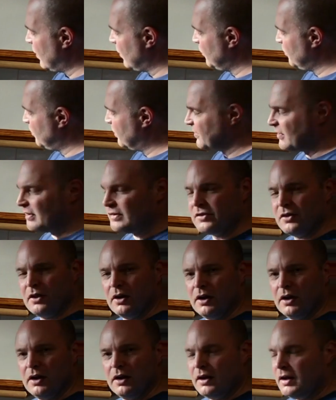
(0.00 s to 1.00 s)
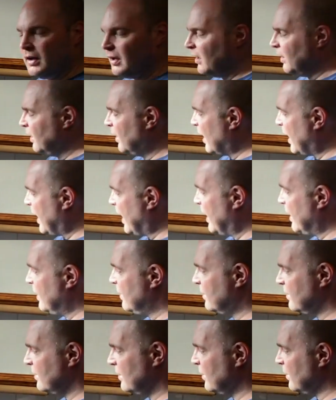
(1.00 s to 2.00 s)
off position
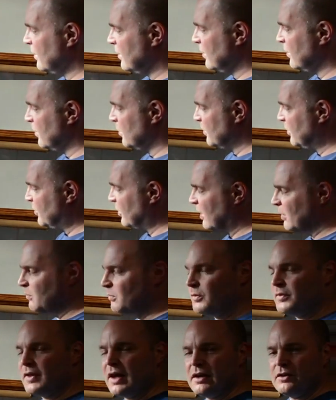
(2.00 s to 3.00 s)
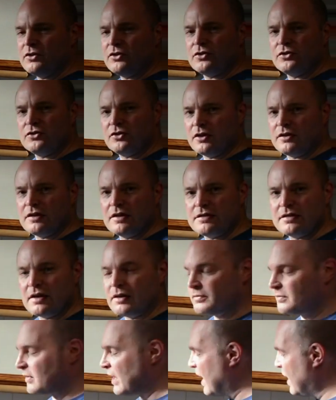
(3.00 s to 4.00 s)
and the machine will then just shut
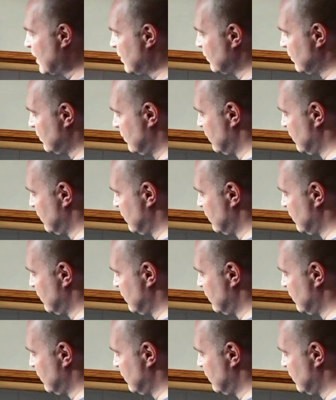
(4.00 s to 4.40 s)
itself down.